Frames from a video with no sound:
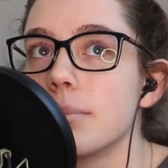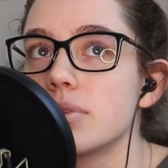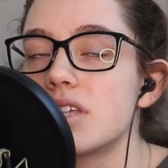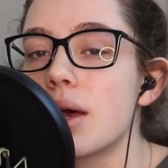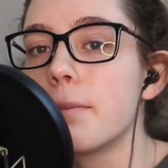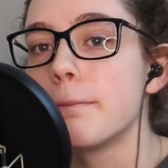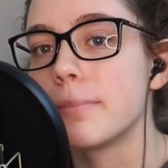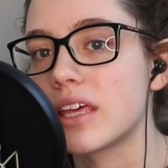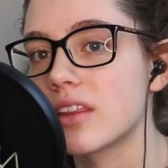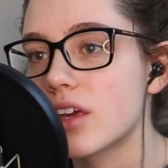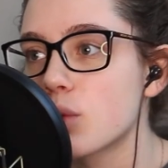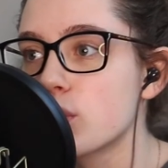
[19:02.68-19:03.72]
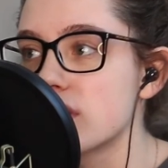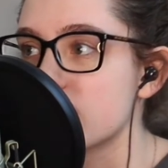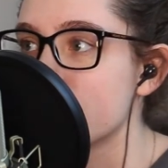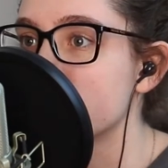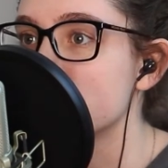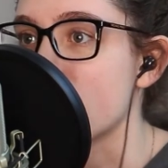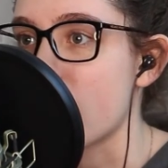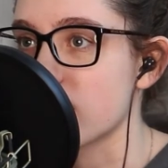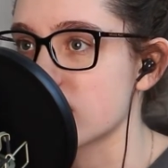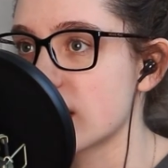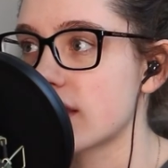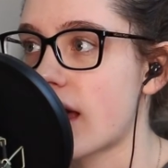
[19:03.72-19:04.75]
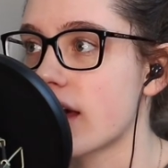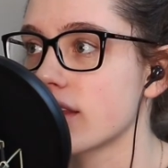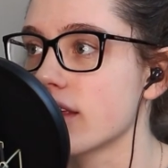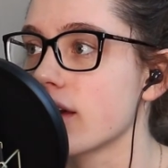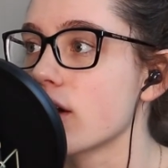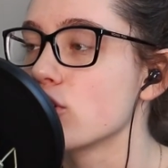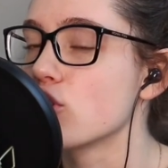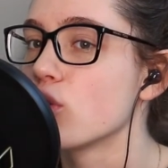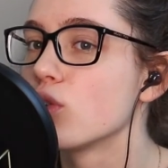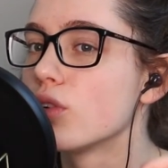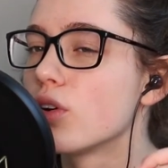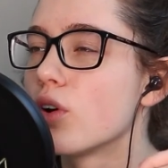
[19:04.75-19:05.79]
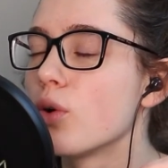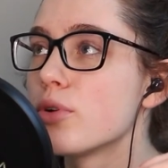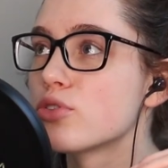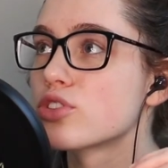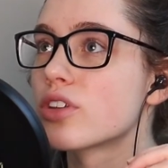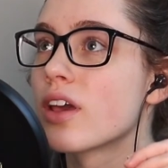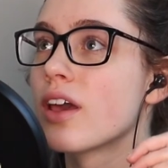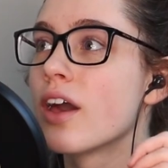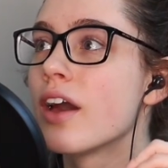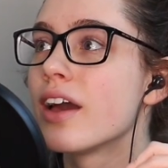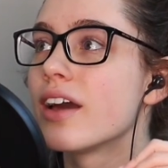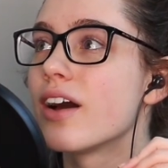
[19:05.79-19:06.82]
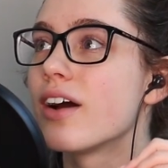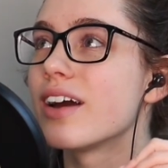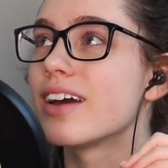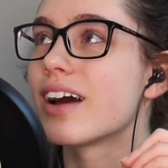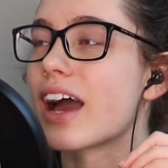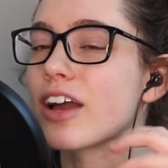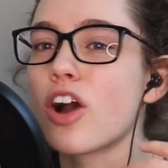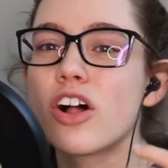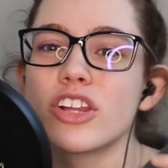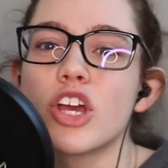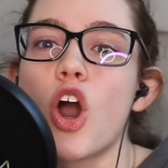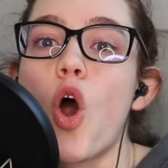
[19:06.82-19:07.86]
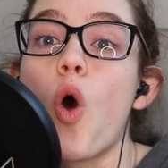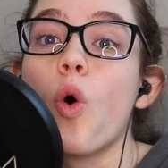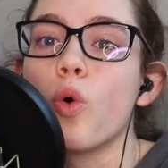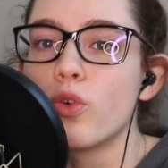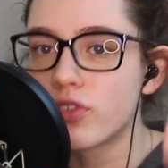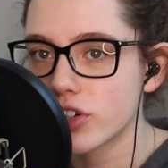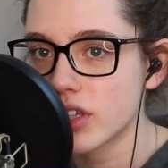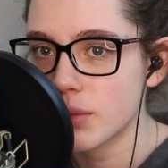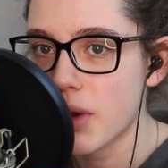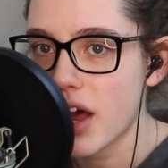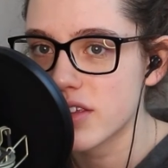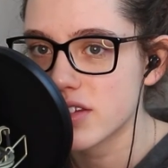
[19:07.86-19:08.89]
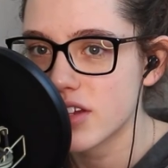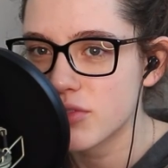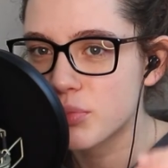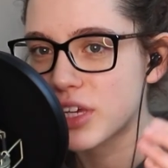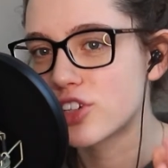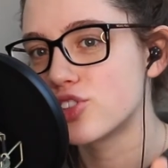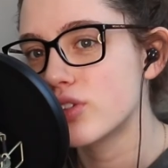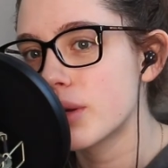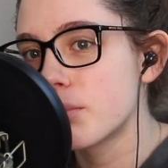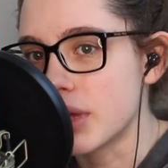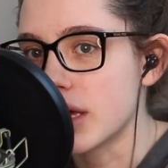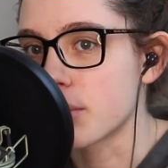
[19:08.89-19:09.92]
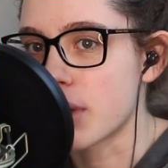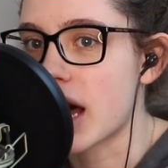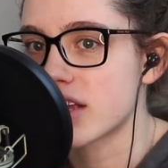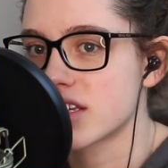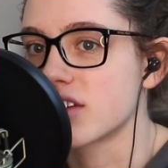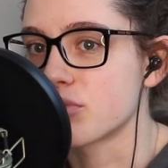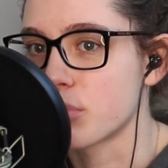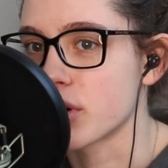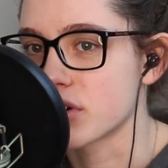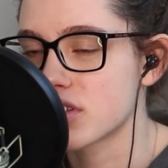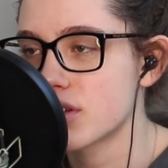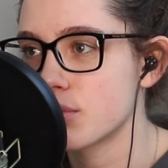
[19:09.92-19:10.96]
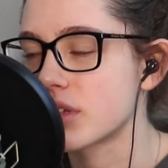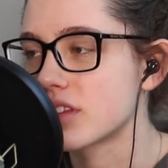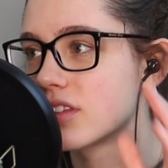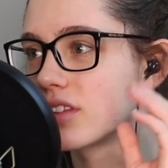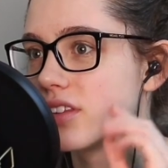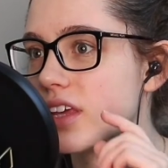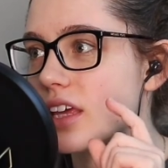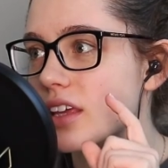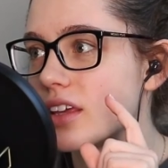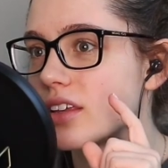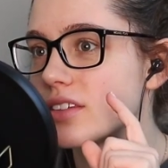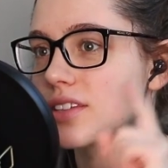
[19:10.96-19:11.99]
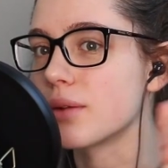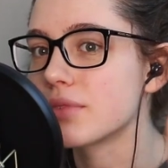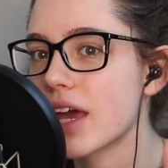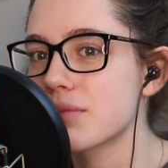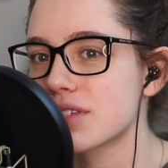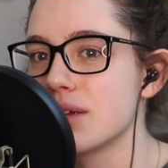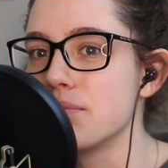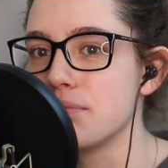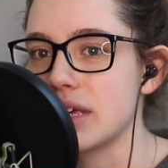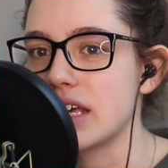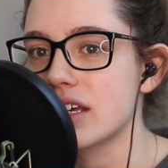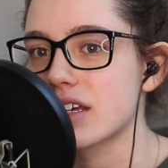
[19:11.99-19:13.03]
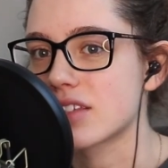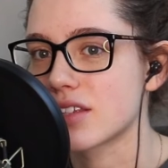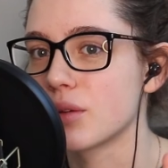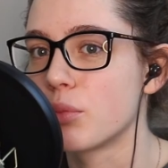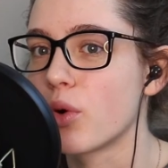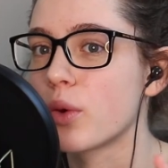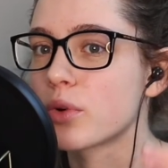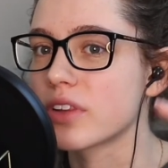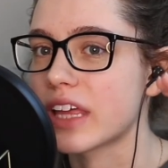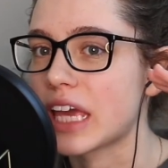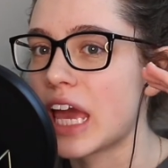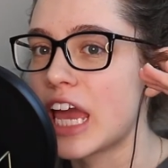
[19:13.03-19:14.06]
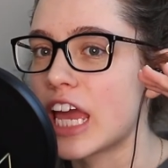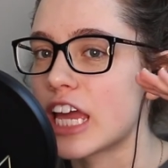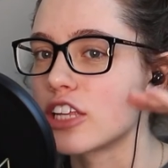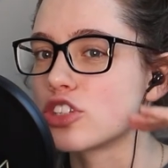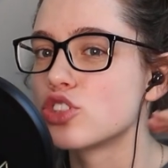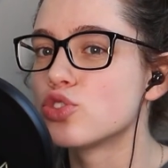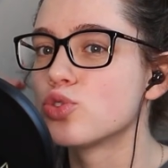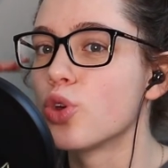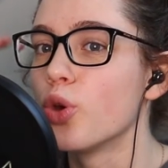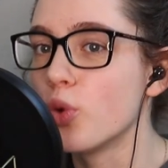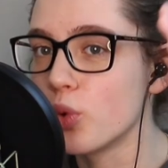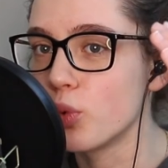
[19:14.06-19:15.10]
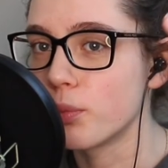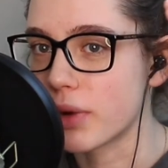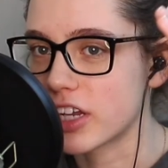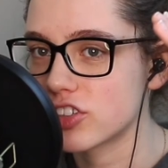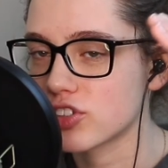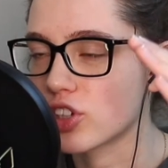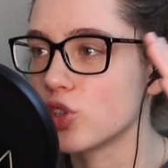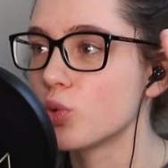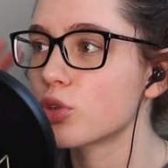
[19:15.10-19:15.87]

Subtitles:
to me, like when someone talks like that, like almost, I call it overly positive, because you can be a positive person, but sometimes to me it gets to a point where like it's too much. Like